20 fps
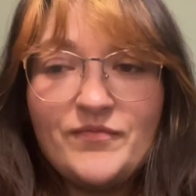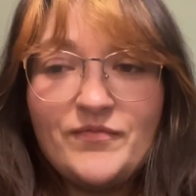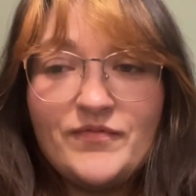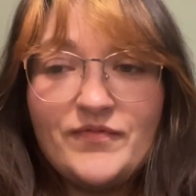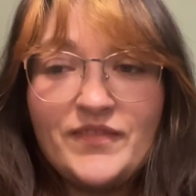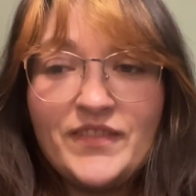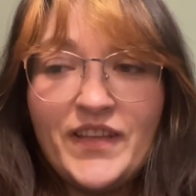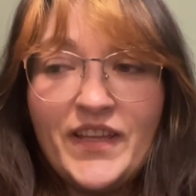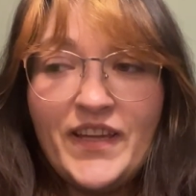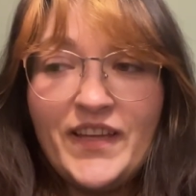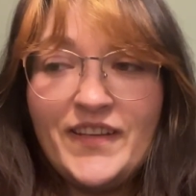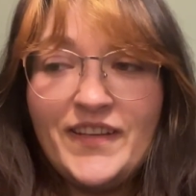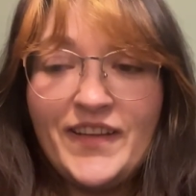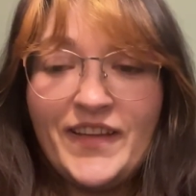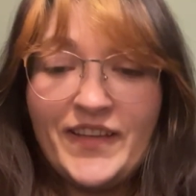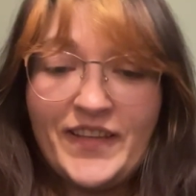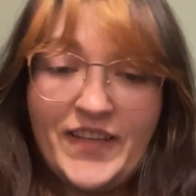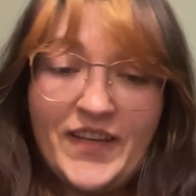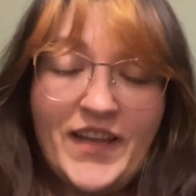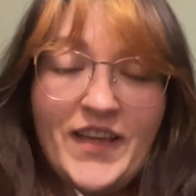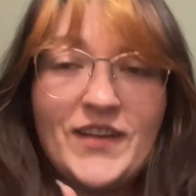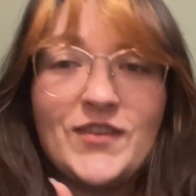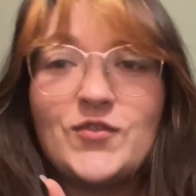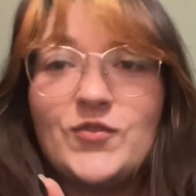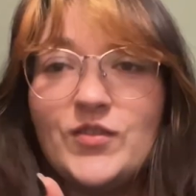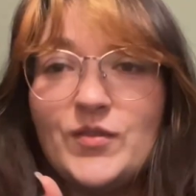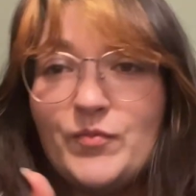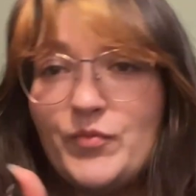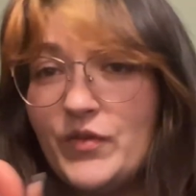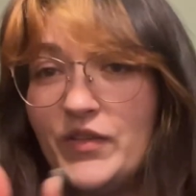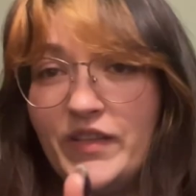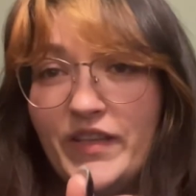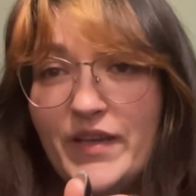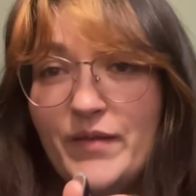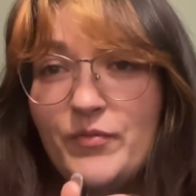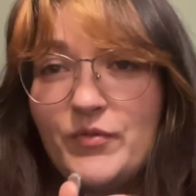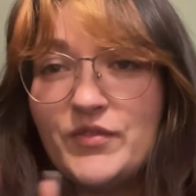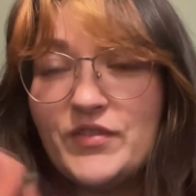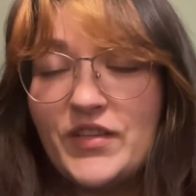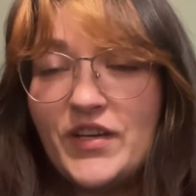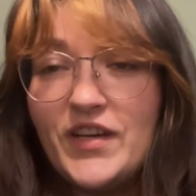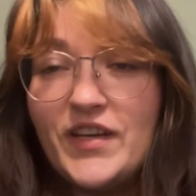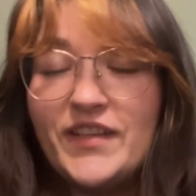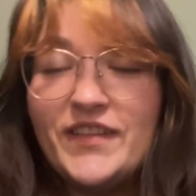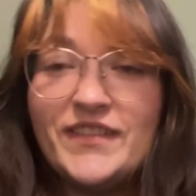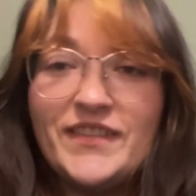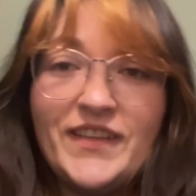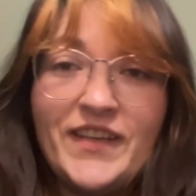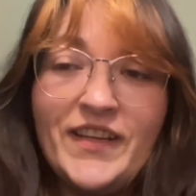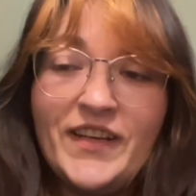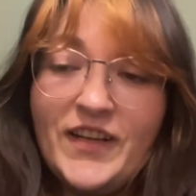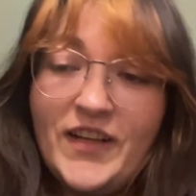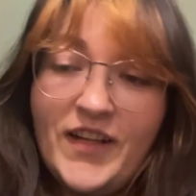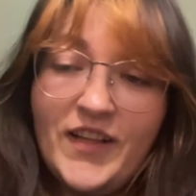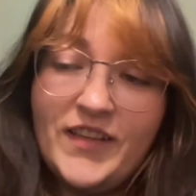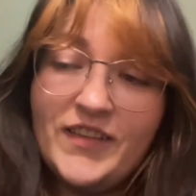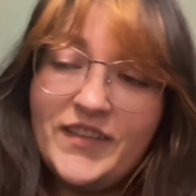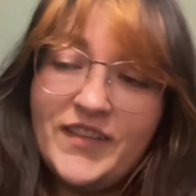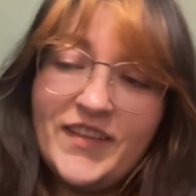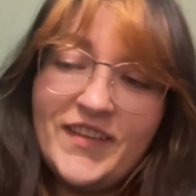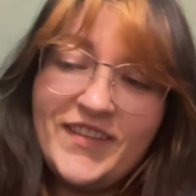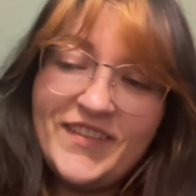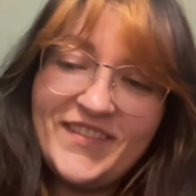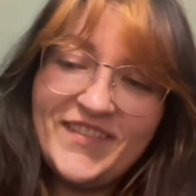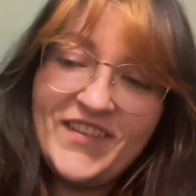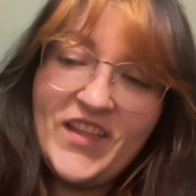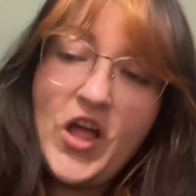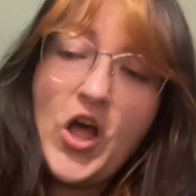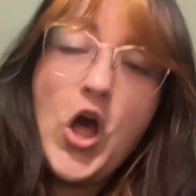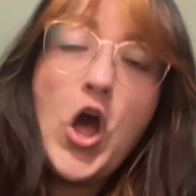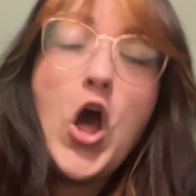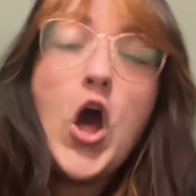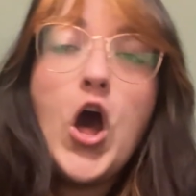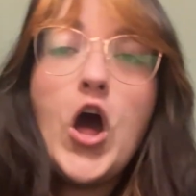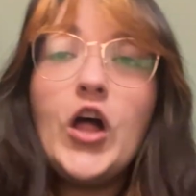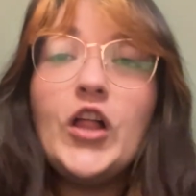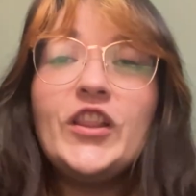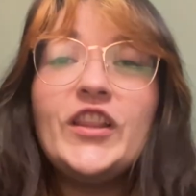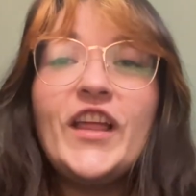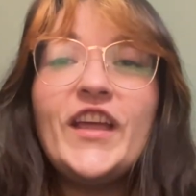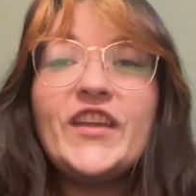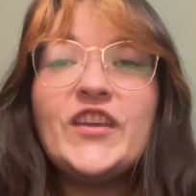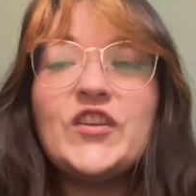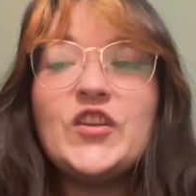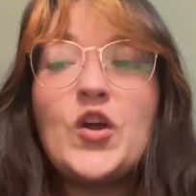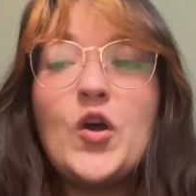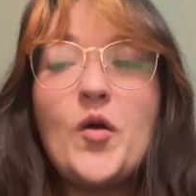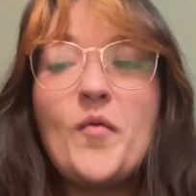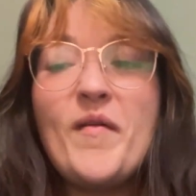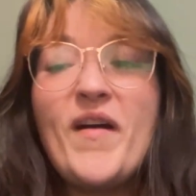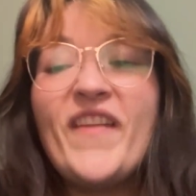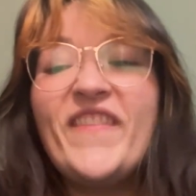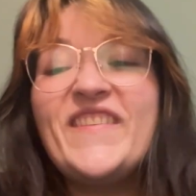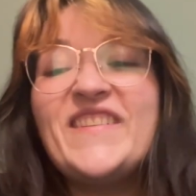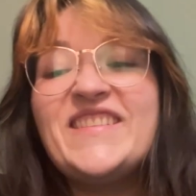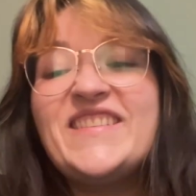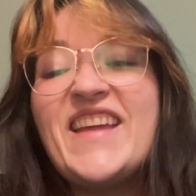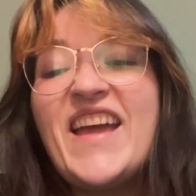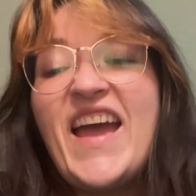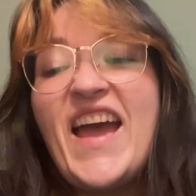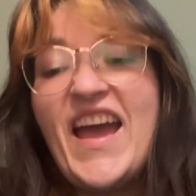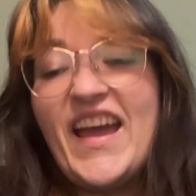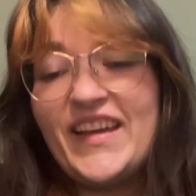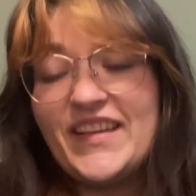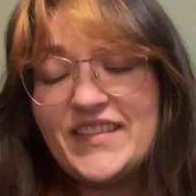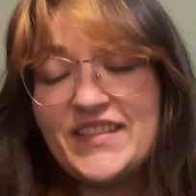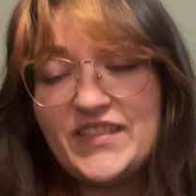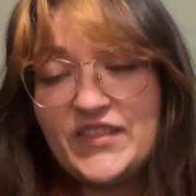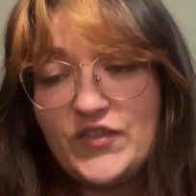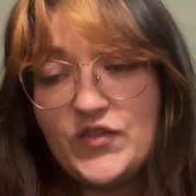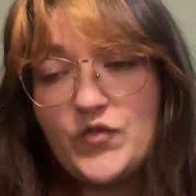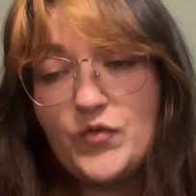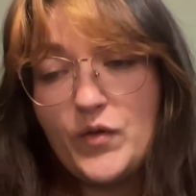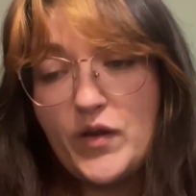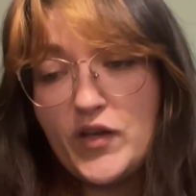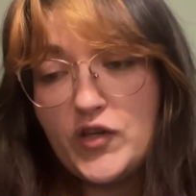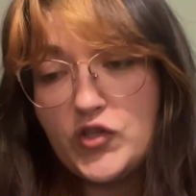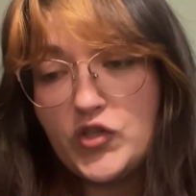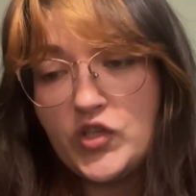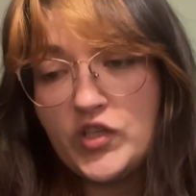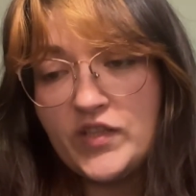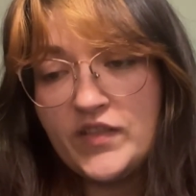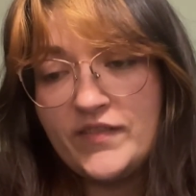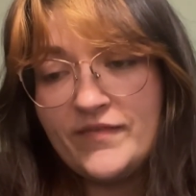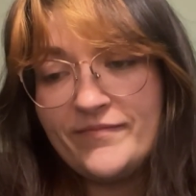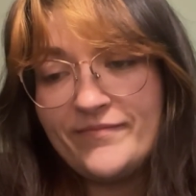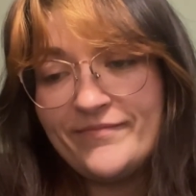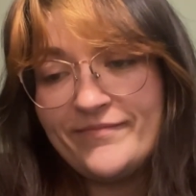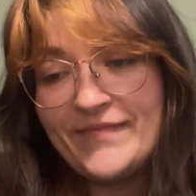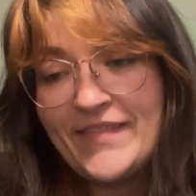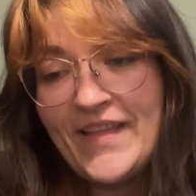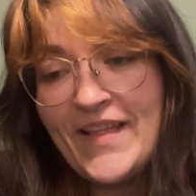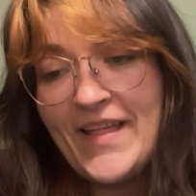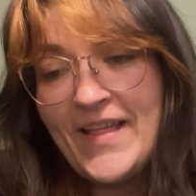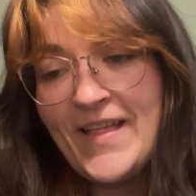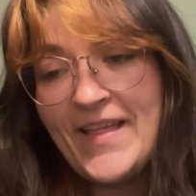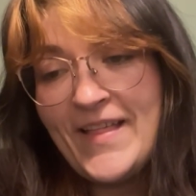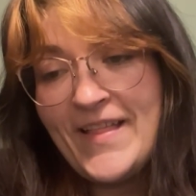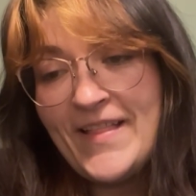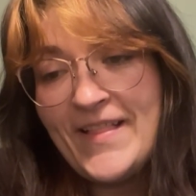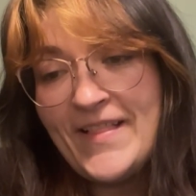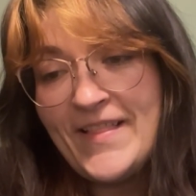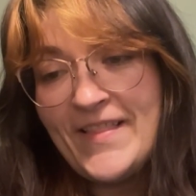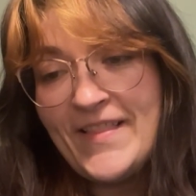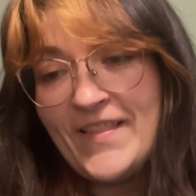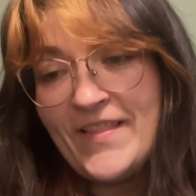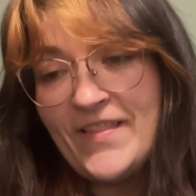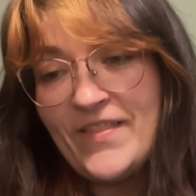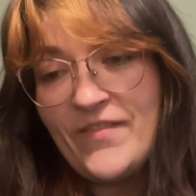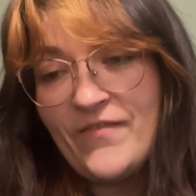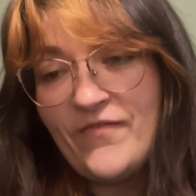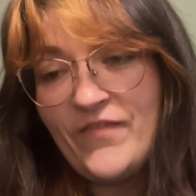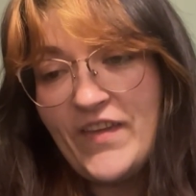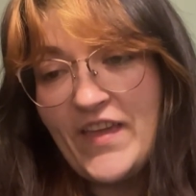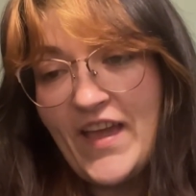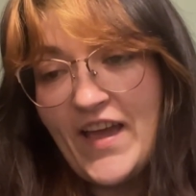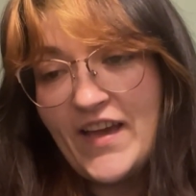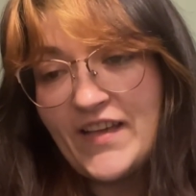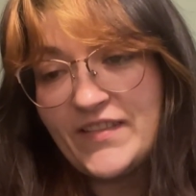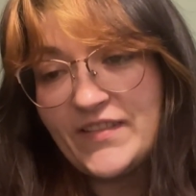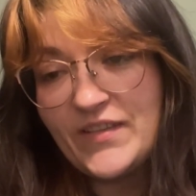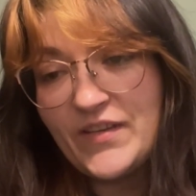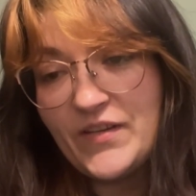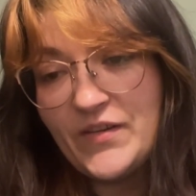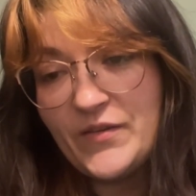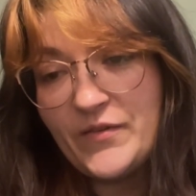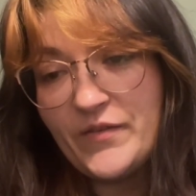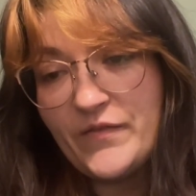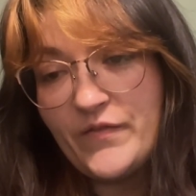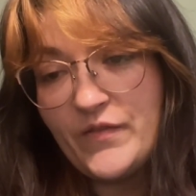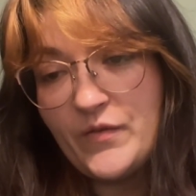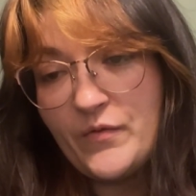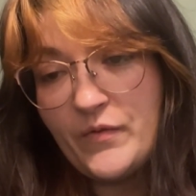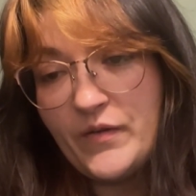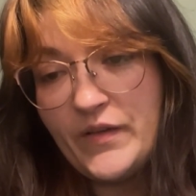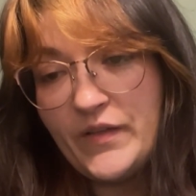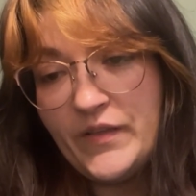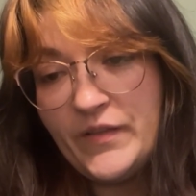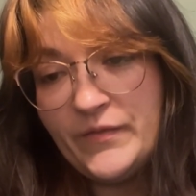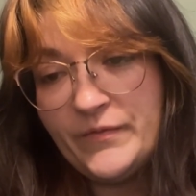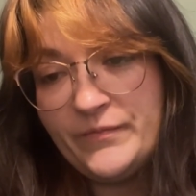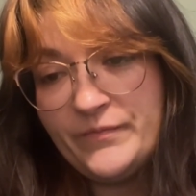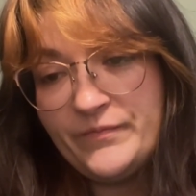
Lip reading: that I can actually put labels on, and I'll let you know about the tag situation. Fiasco, if you will.